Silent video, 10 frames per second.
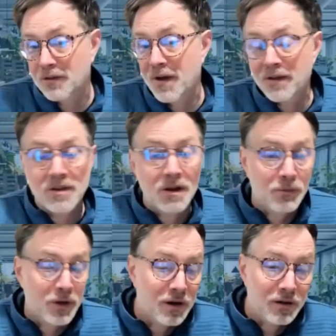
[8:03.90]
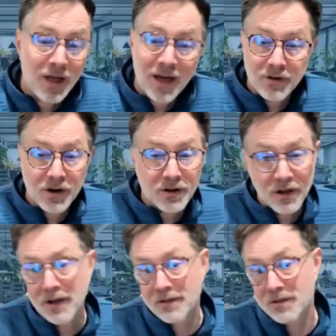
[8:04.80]
fascinating. I mean, and a lot of our
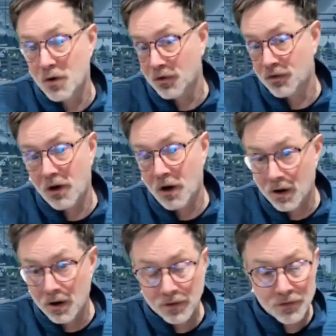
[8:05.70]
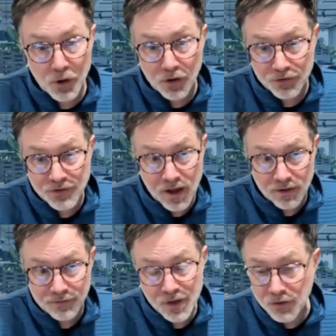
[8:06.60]
clients, of course, are small
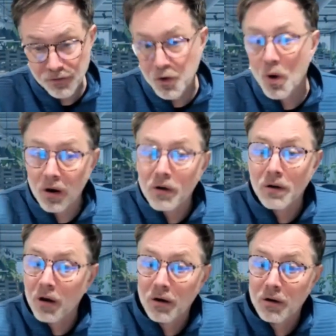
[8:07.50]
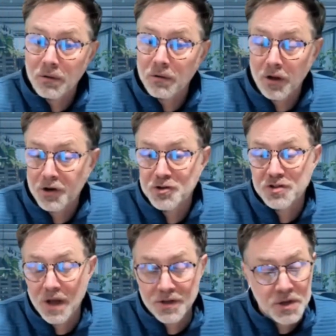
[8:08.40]
staff. You know, a few are larger
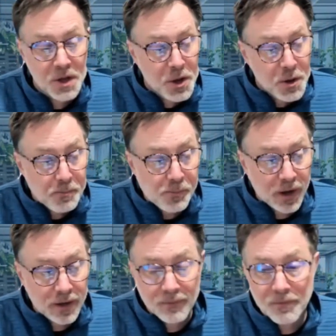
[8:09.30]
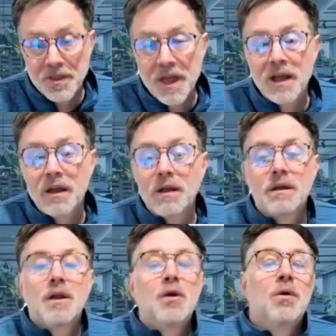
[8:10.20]
size, but they,
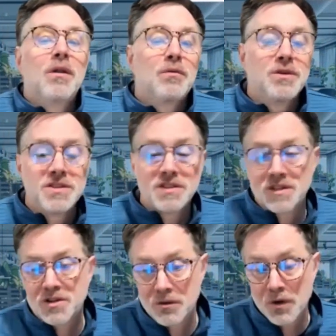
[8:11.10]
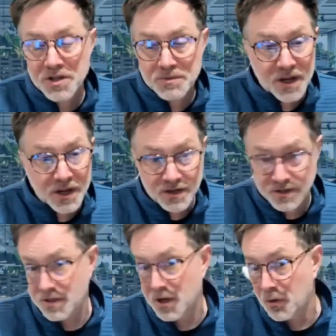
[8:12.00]
one of the reasons they turn to us
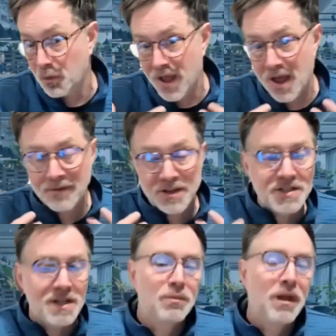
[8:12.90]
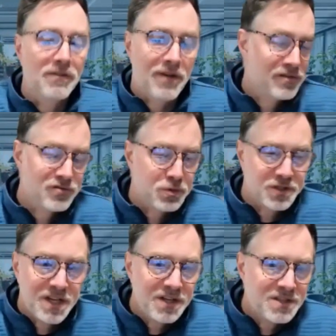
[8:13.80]
because we have a deep level of
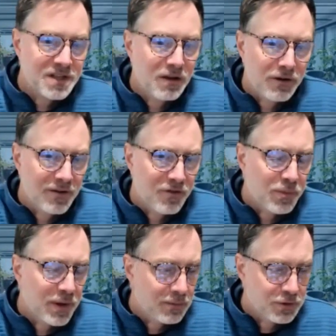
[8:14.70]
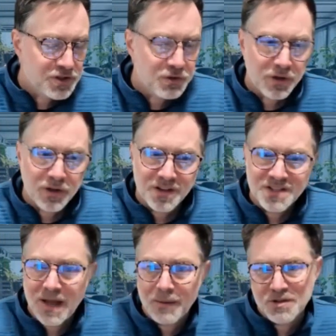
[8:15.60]
expertise that they'll never be able to really
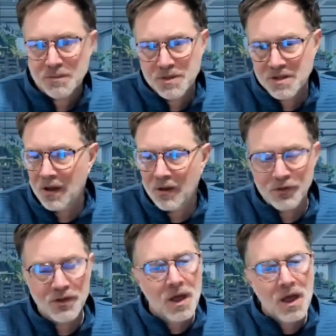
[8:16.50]
establish themselves,